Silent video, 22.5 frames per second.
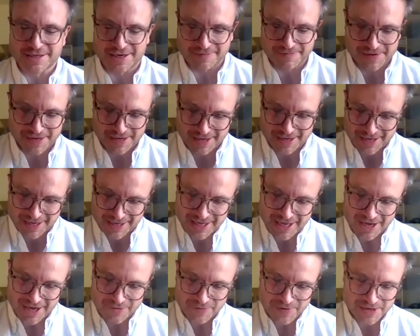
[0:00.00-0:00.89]
I
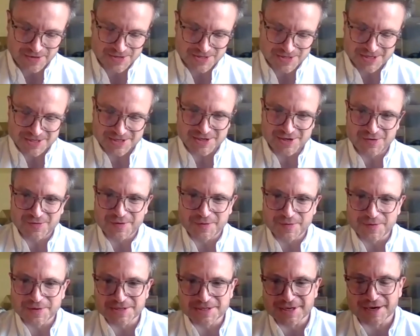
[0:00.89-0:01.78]

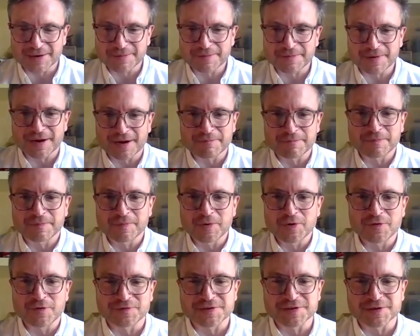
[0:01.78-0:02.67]
kind of
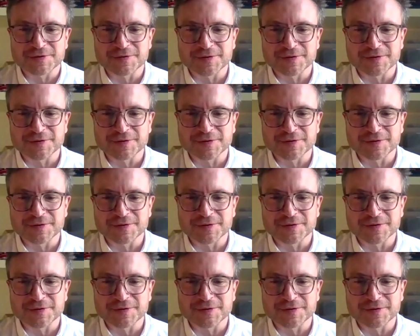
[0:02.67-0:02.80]
moved